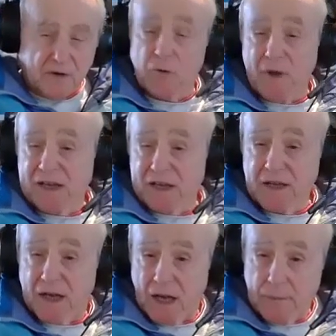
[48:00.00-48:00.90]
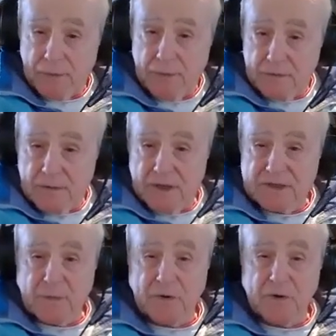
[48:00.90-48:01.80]
You're making it up.
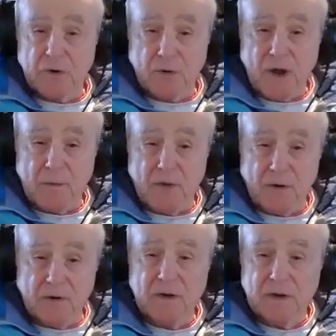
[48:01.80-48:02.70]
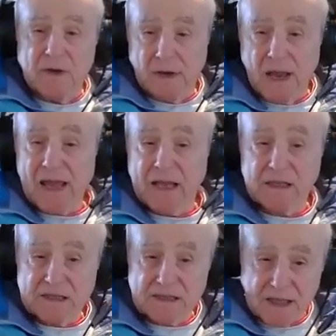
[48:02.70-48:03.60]
It's something your grandmother
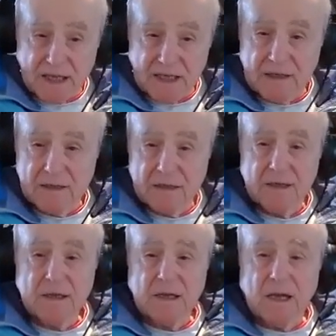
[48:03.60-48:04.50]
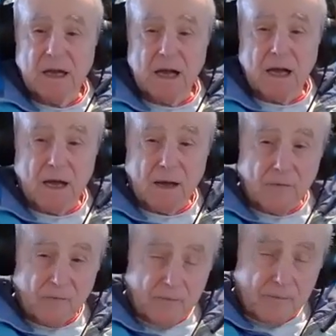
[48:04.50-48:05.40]
likely said.
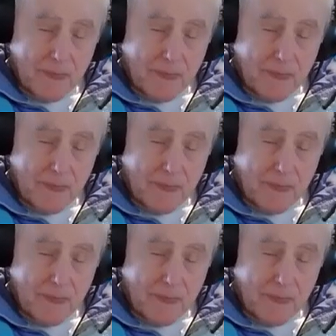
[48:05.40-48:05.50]
Um,